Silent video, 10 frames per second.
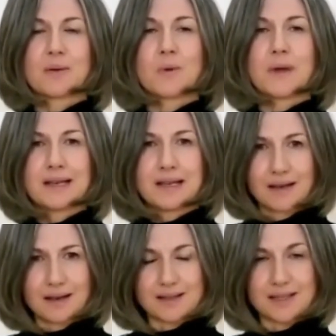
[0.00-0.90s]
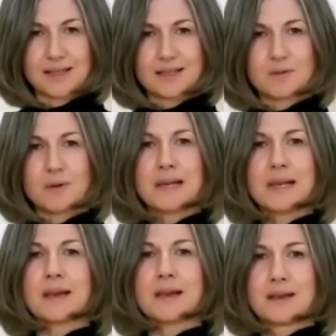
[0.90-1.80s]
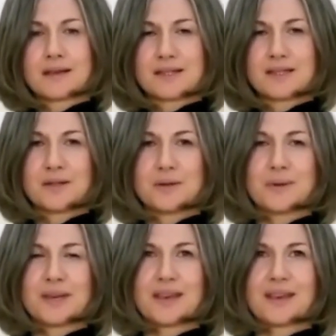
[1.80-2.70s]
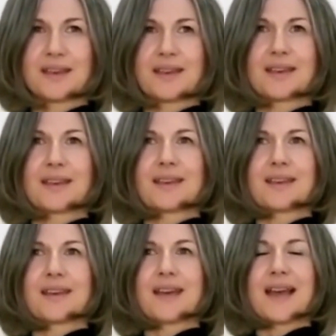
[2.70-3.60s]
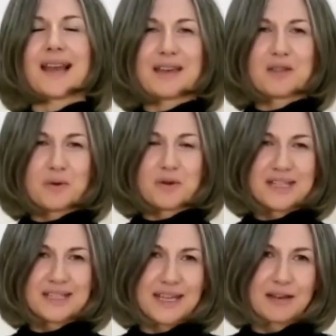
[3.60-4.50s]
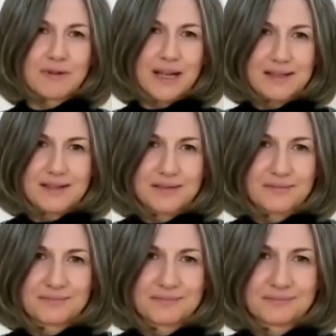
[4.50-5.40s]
and weekly classes where we learn to allow the body to take rest.